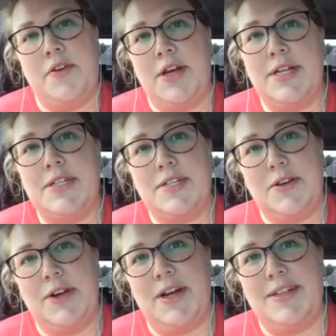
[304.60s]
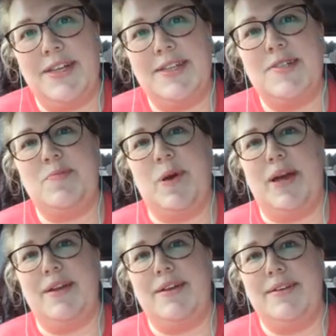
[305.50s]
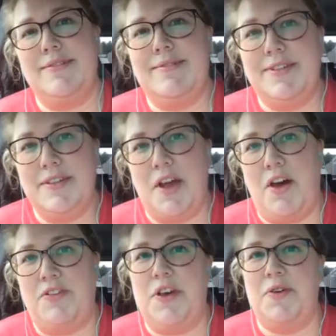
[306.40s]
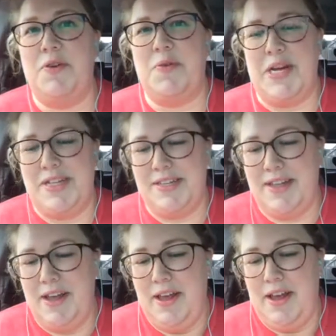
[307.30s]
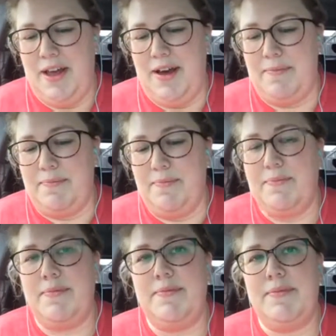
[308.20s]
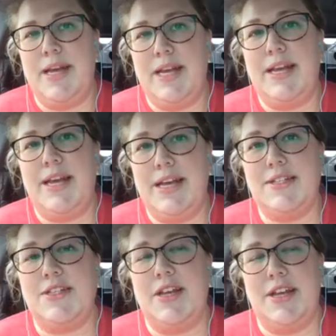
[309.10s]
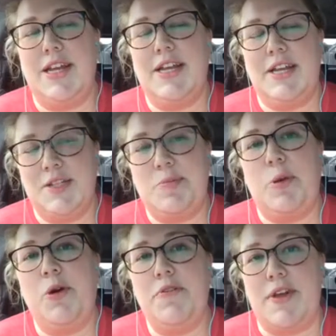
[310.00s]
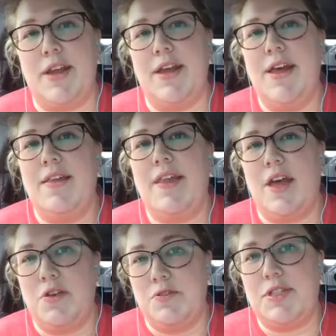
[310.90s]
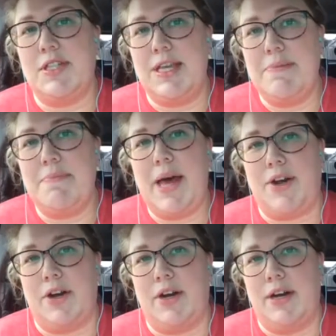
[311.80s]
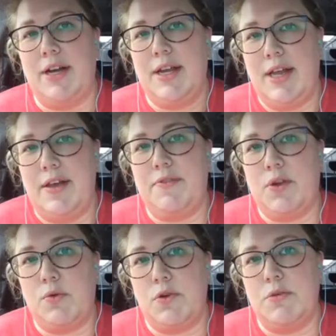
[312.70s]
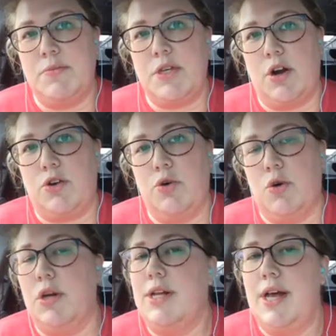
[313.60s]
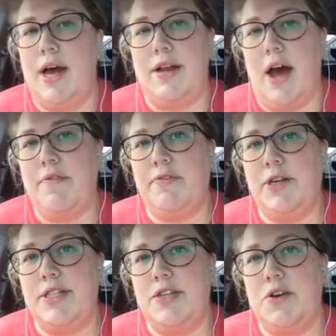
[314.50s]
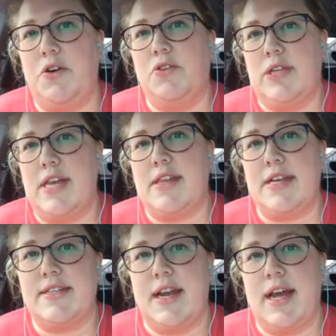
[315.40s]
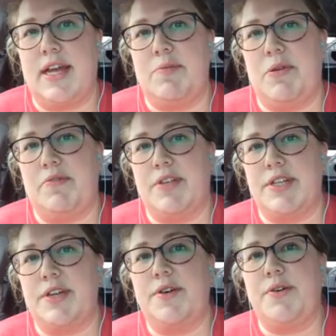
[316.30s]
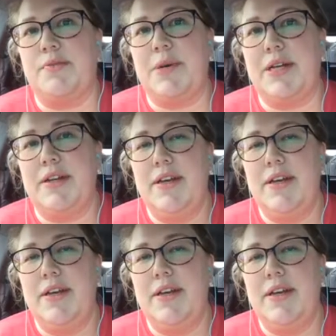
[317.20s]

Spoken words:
and I disagree on this, but y'all know who wins. It is proven that you sleep better if the rooms are cool, not freezing cold. He thinks that I keep it freezing cold, but